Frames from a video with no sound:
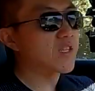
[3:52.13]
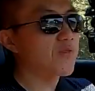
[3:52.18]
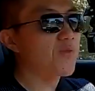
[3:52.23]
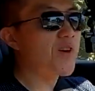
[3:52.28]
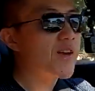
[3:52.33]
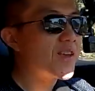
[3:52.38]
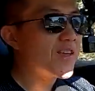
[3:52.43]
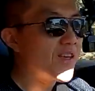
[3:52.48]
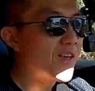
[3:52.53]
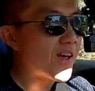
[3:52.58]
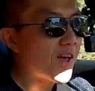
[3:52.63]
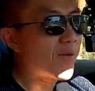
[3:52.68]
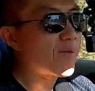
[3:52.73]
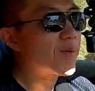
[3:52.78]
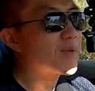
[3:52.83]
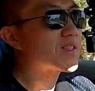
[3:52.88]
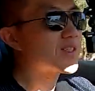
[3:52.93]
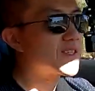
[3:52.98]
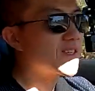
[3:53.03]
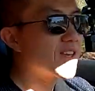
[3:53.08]
It's funny, I've
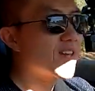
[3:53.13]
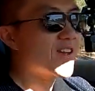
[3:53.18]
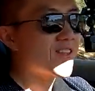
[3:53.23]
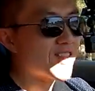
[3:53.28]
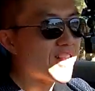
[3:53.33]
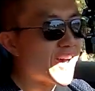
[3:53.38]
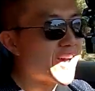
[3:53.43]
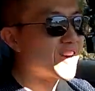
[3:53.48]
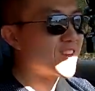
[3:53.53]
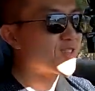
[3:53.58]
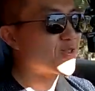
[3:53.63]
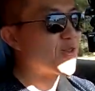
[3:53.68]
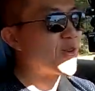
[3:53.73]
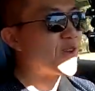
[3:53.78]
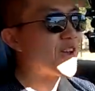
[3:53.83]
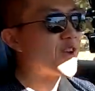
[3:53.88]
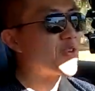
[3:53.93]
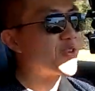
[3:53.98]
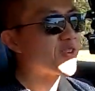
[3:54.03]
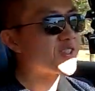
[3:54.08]
been seeing a lot of
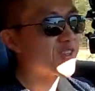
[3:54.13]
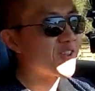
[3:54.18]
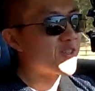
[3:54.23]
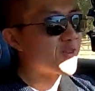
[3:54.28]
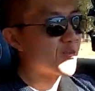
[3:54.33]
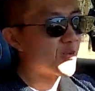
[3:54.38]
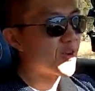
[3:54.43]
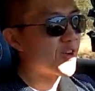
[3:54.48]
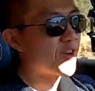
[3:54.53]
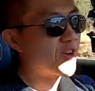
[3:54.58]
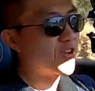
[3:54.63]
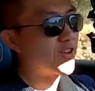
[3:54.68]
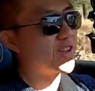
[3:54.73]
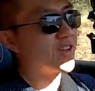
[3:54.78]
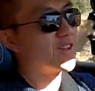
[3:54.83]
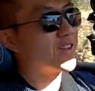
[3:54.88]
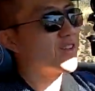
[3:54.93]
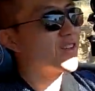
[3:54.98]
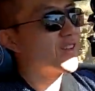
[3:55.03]
Toyotas on the road